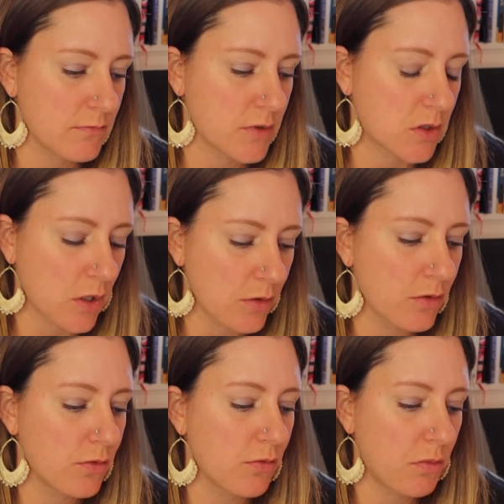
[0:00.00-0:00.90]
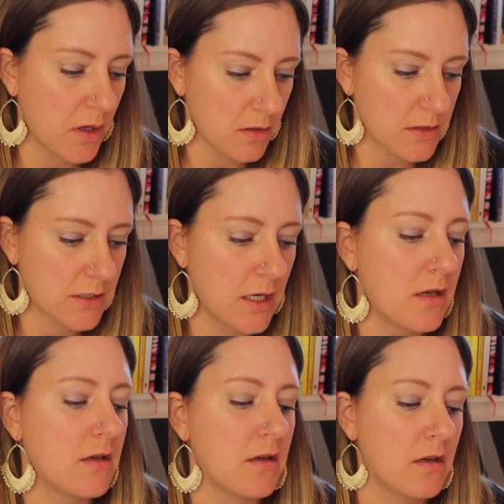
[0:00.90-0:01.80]
So went
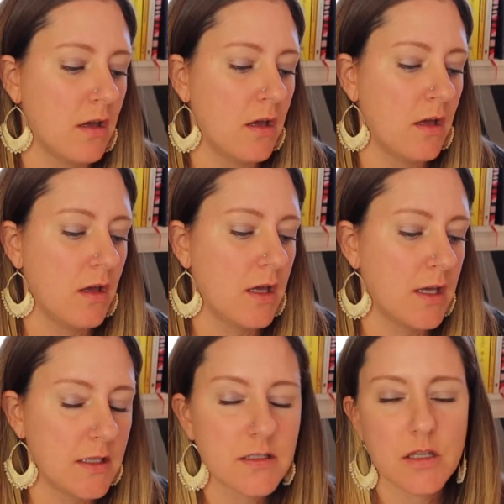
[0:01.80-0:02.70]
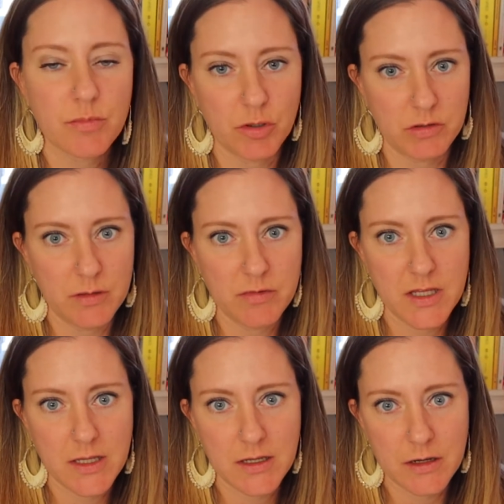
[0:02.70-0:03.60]
into the program
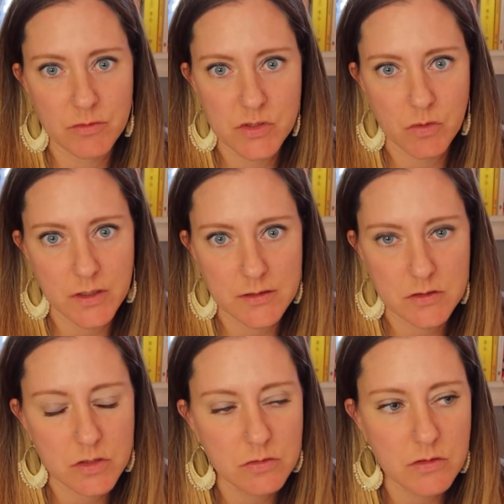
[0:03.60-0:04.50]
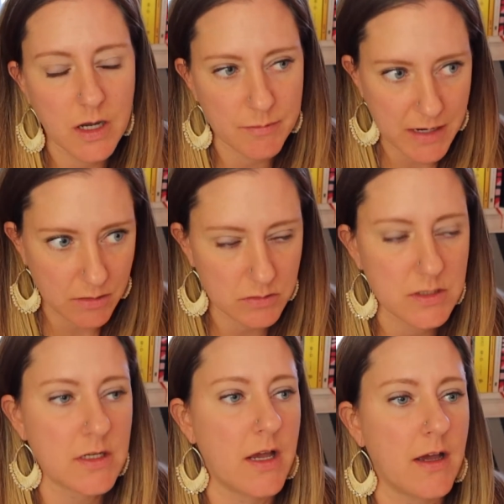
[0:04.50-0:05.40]
thinking I was going to come
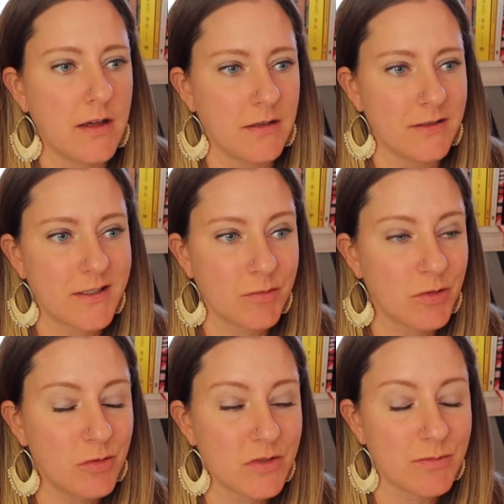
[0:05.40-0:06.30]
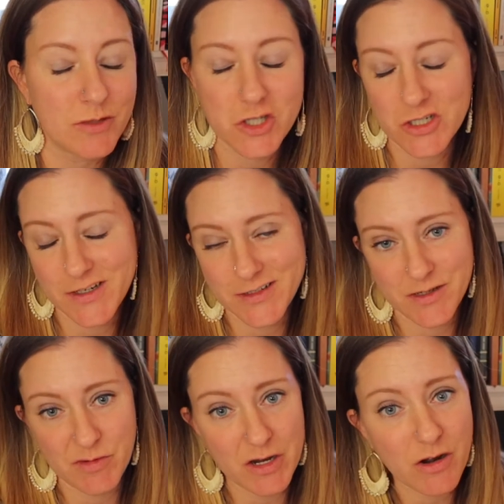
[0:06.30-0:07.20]
out as someone who was
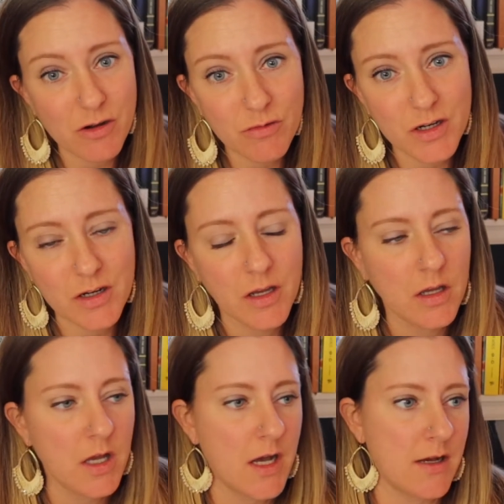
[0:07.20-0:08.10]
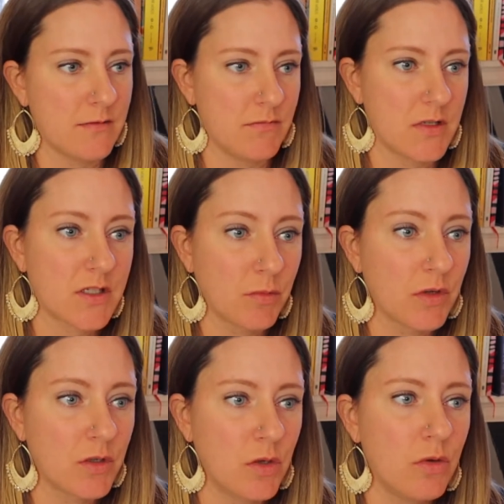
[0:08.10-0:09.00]
merchandising my artwork,
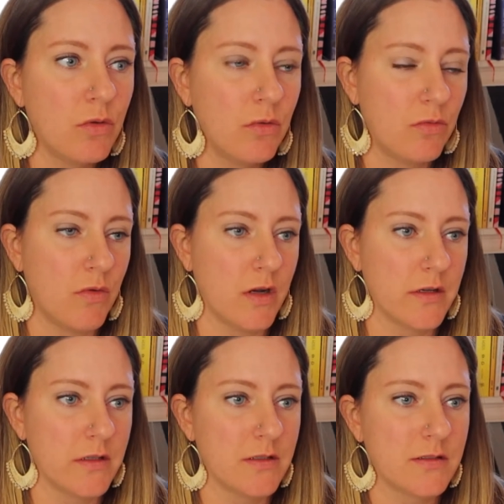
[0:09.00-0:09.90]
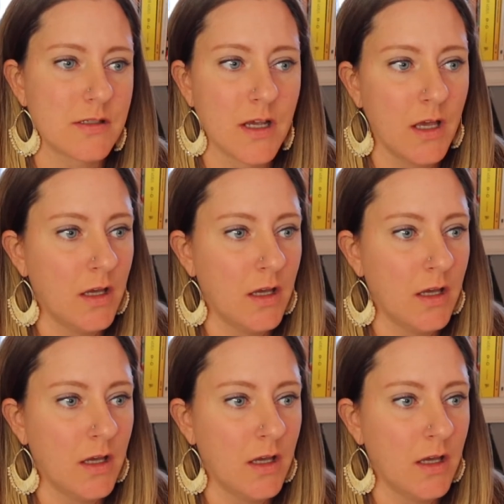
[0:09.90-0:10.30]
someone who was,